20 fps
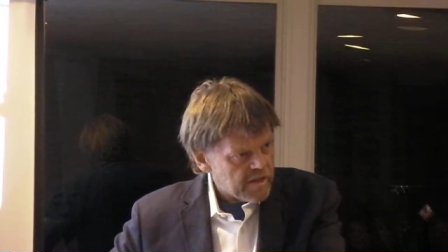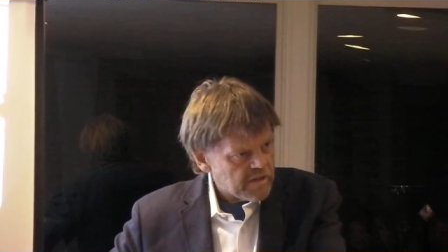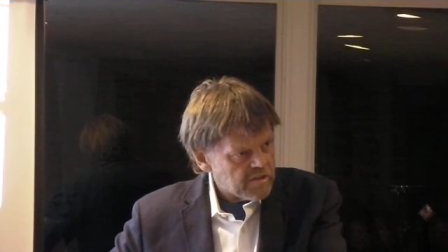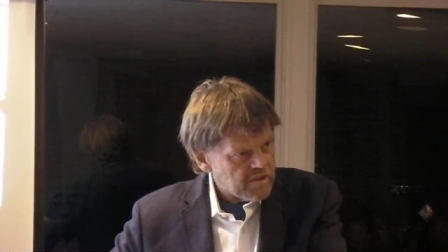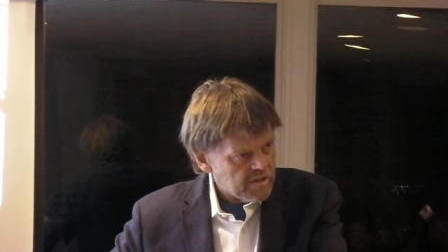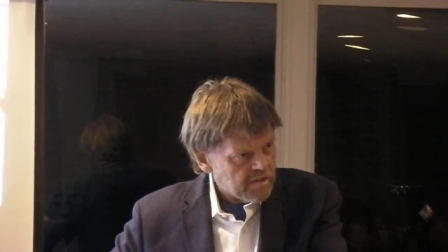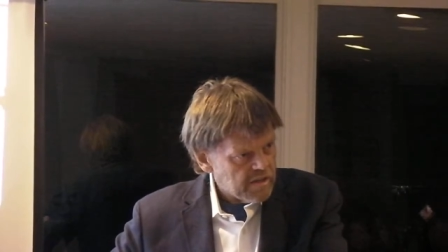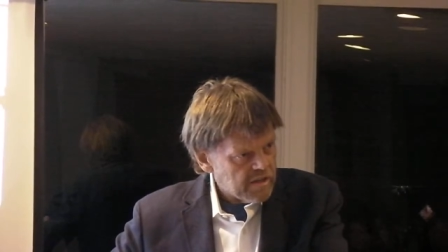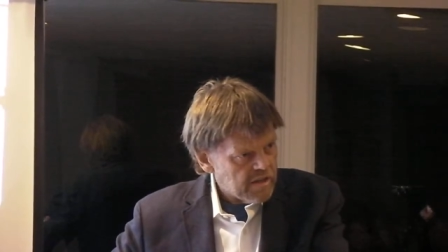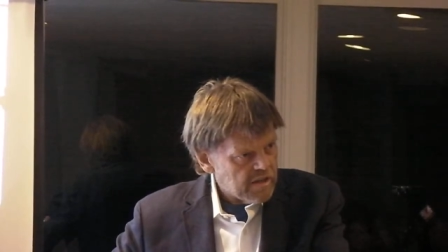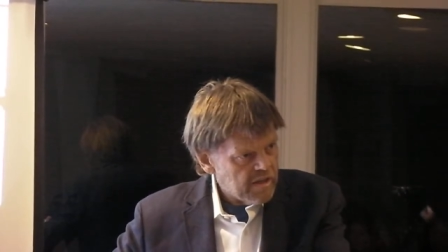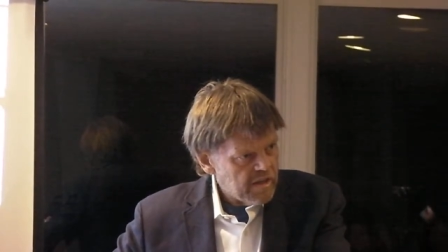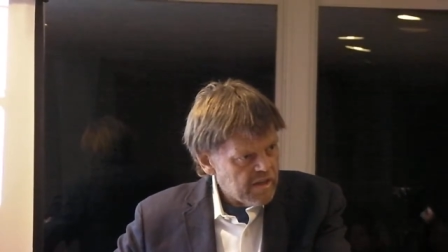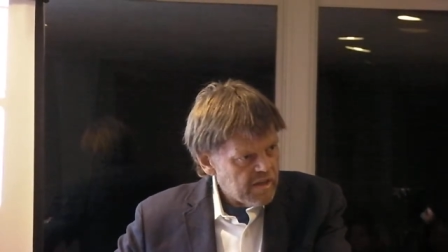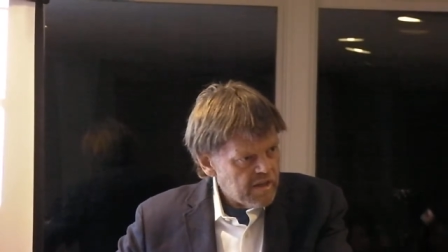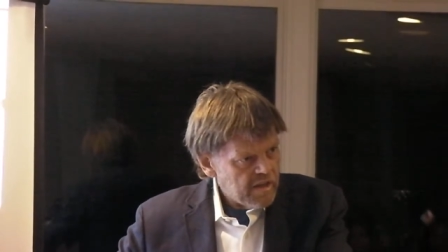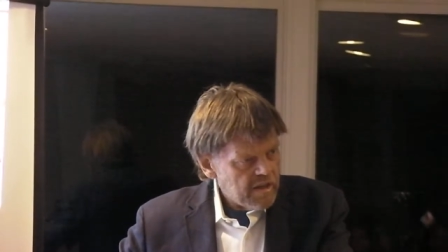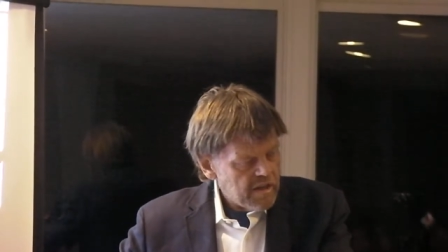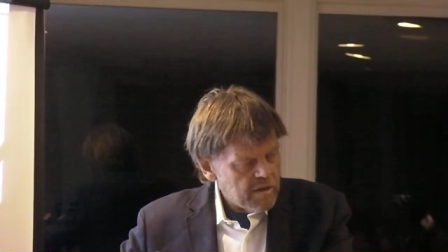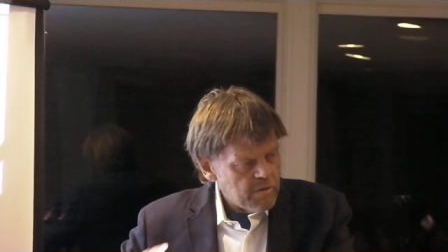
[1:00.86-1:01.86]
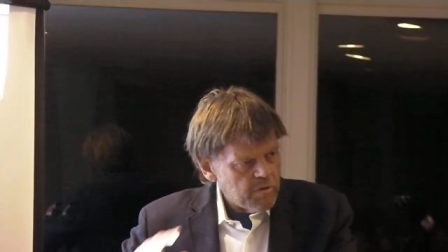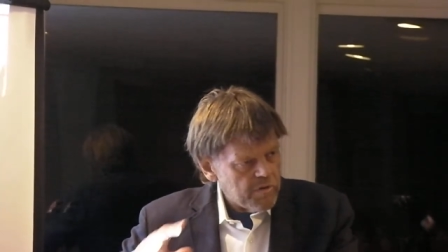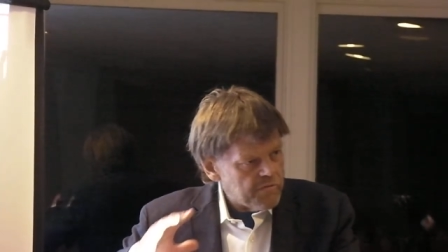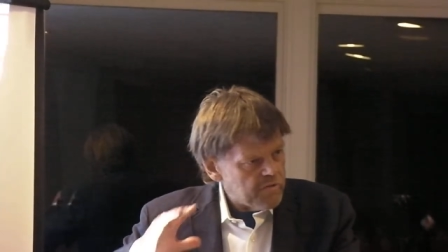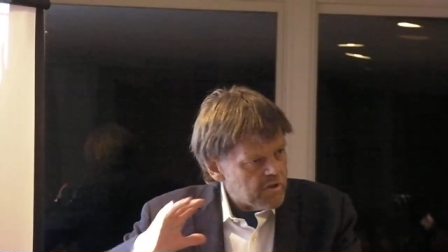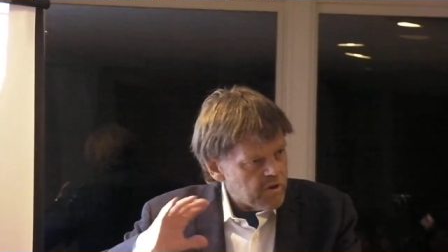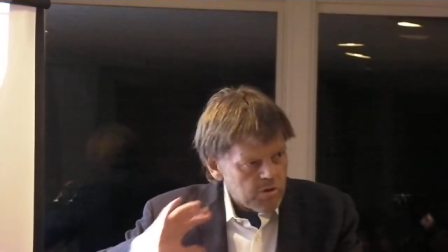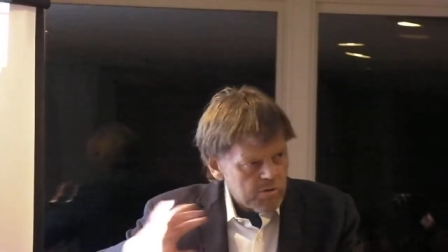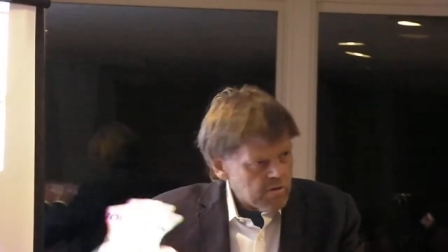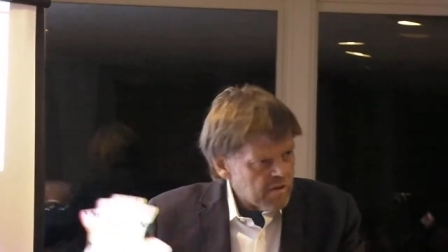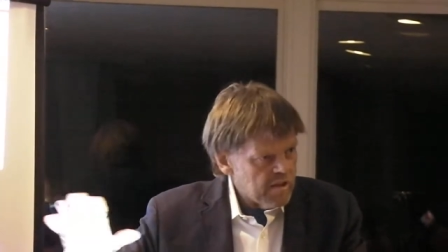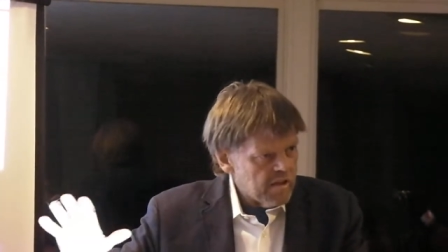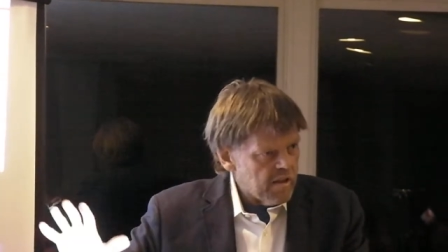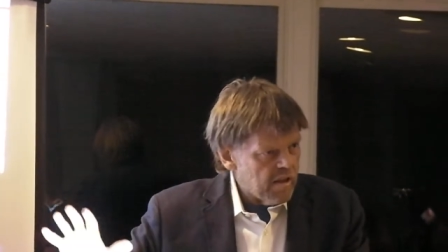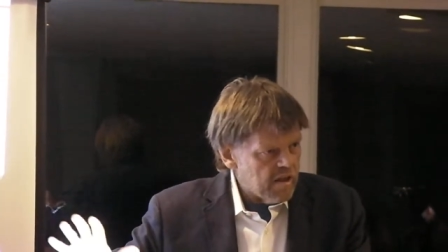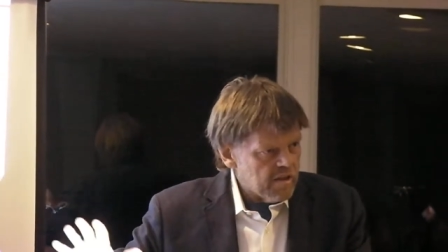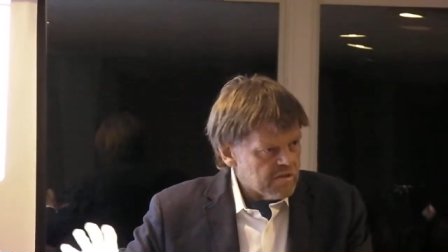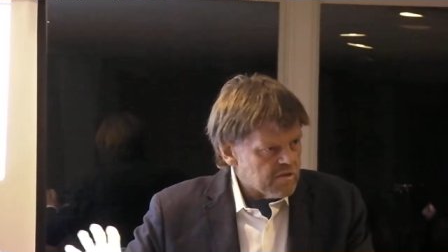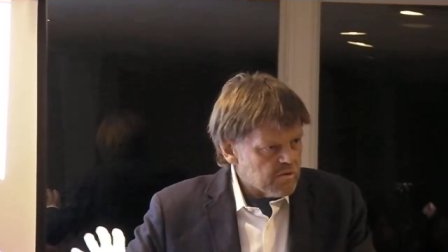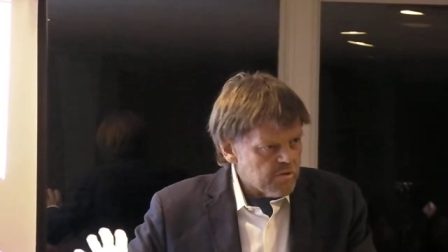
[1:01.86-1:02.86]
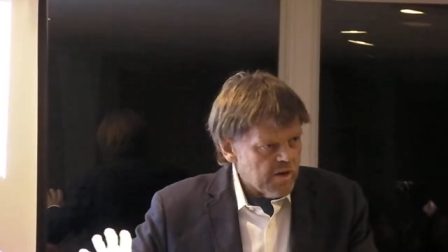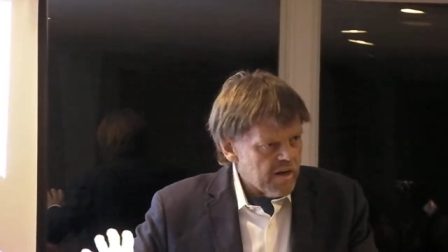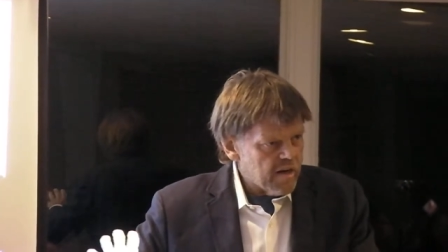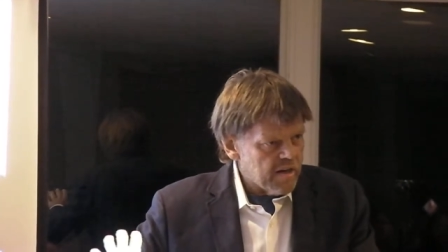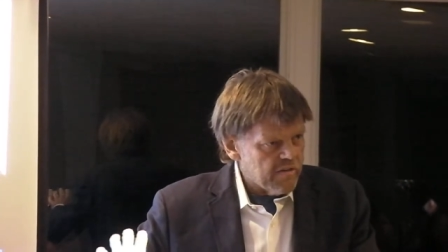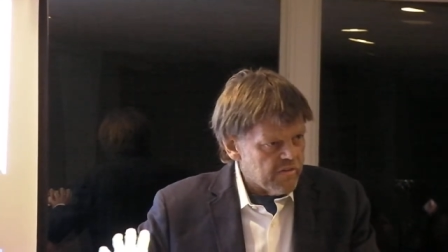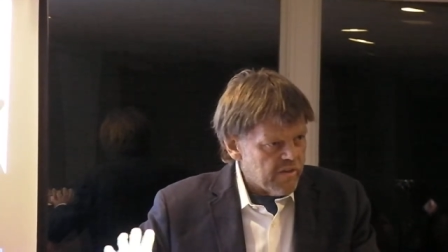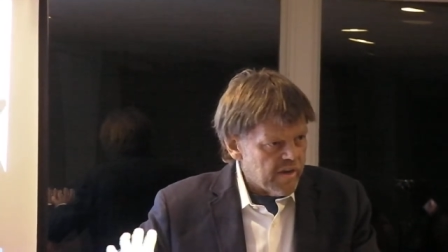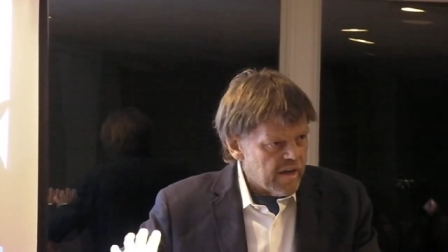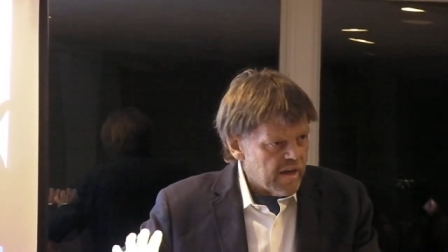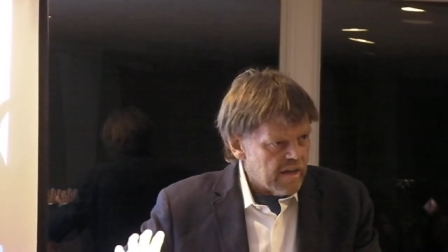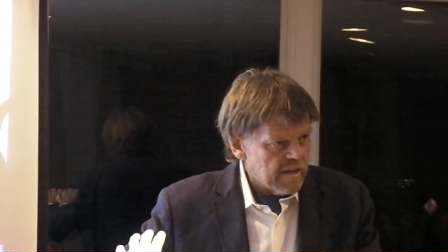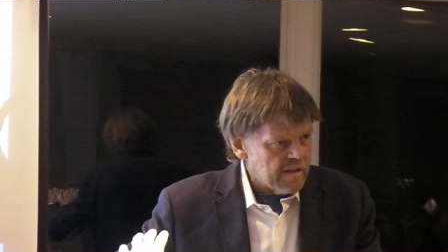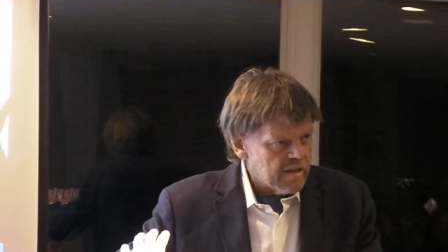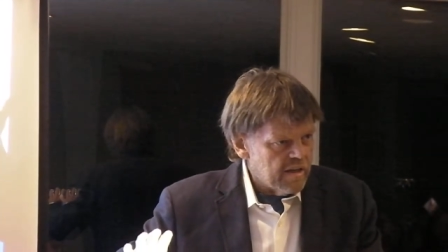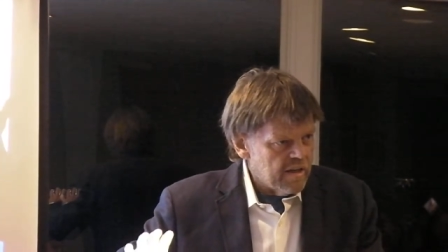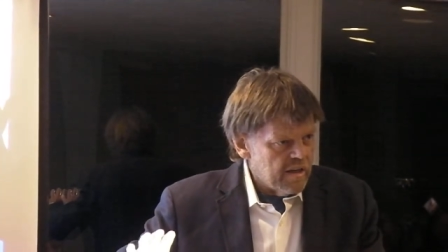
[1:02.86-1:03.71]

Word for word: actually. And we've totally lost track of that.